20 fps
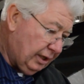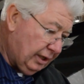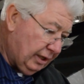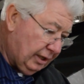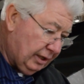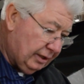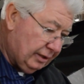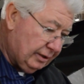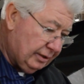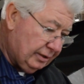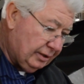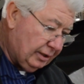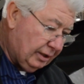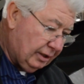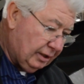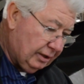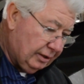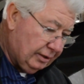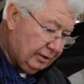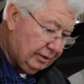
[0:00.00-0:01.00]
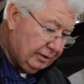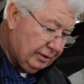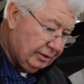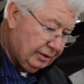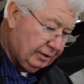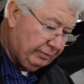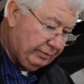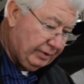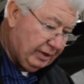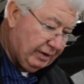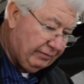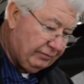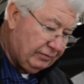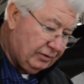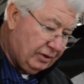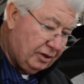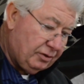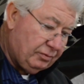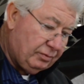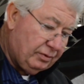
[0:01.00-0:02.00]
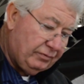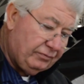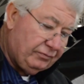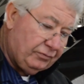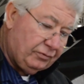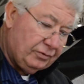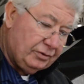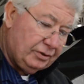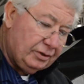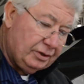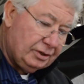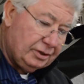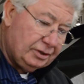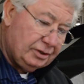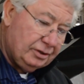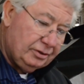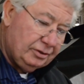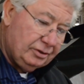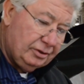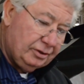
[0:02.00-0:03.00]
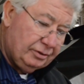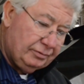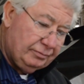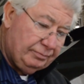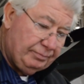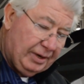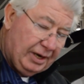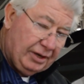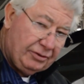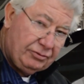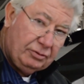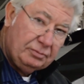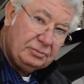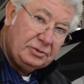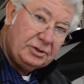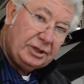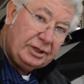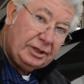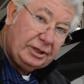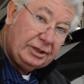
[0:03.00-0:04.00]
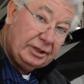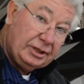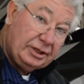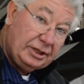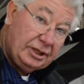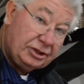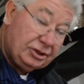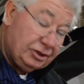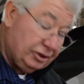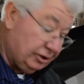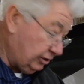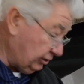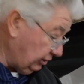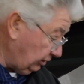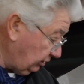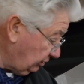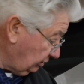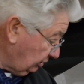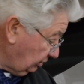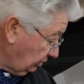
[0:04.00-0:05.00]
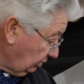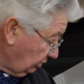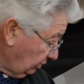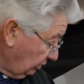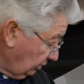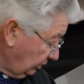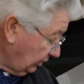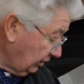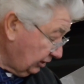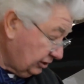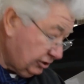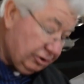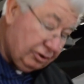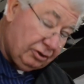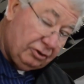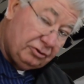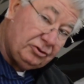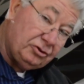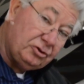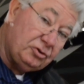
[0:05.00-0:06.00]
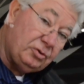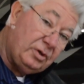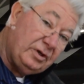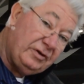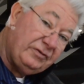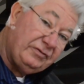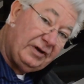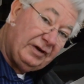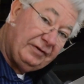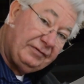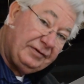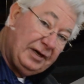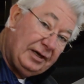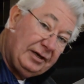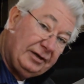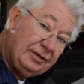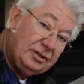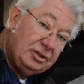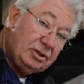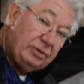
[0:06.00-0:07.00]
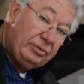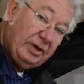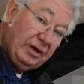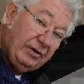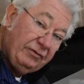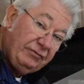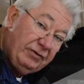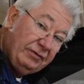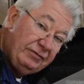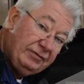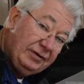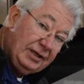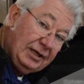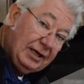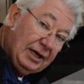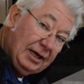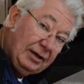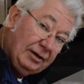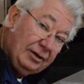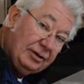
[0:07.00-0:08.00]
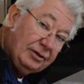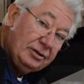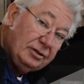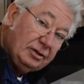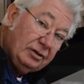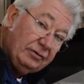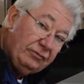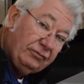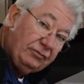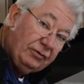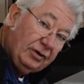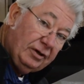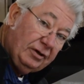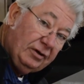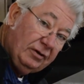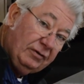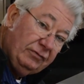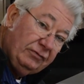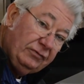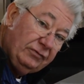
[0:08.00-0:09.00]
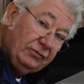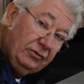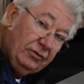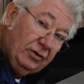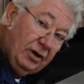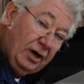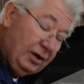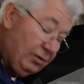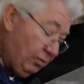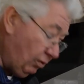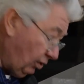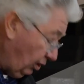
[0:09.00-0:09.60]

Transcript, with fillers: and uh, then we have another one for the, the bathroom sink and the kitchen sink. Each of those are 25 gallons. So we have 50 gallons of, of gray